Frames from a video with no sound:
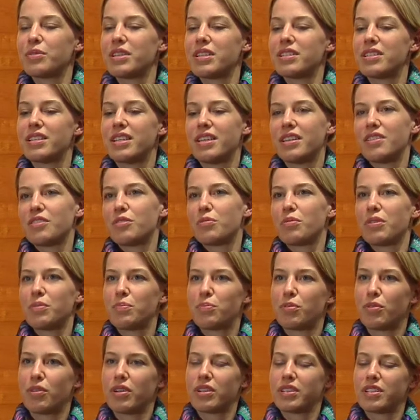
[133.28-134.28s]
we see in the
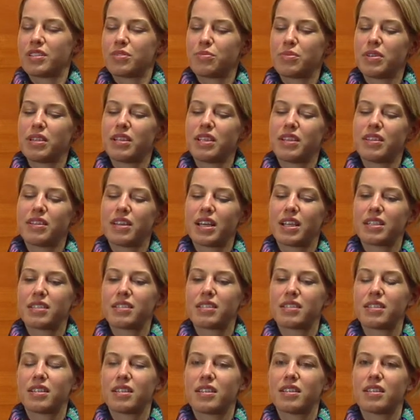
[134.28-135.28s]
report is really
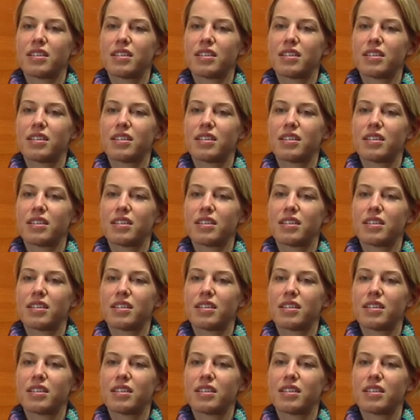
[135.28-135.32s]
that